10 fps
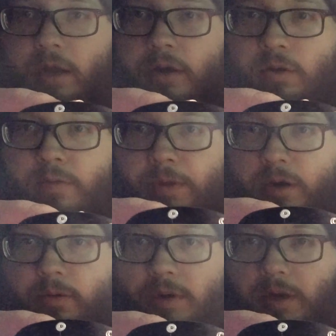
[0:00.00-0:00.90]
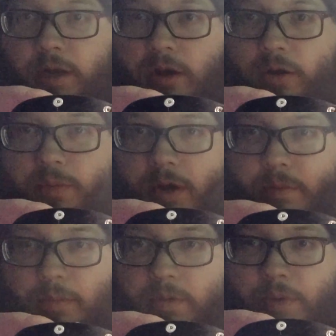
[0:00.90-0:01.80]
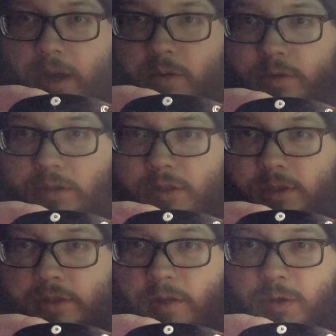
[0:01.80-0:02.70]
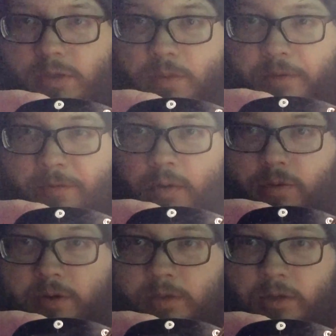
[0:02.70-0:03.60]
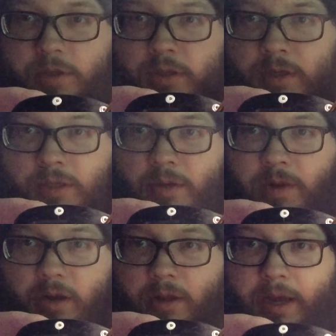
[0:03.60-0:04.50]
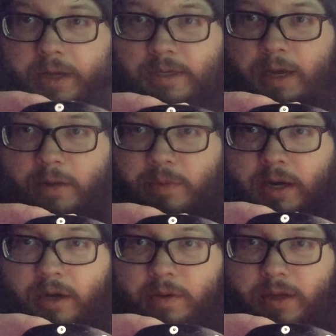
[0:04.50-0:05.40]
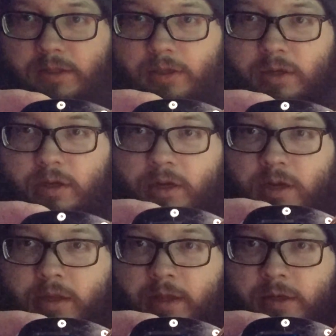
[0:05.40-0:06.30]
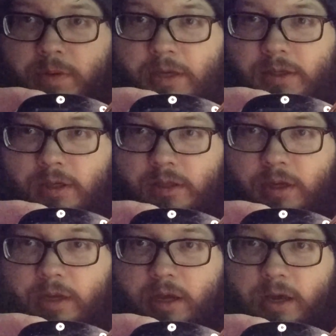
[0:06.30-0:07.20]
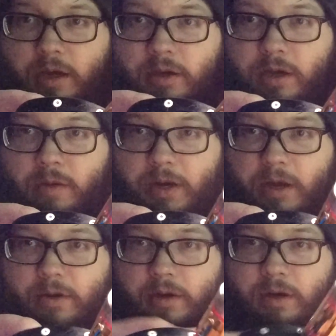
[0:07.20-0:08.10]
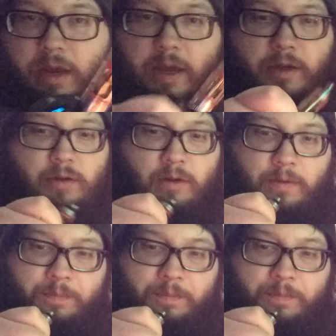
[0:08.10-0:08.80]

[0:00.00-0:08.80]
I don't know if that'll read out. It'll probably be backwards because I'm using my phone because I'm not all high tech. But anyways, that's basically coming out at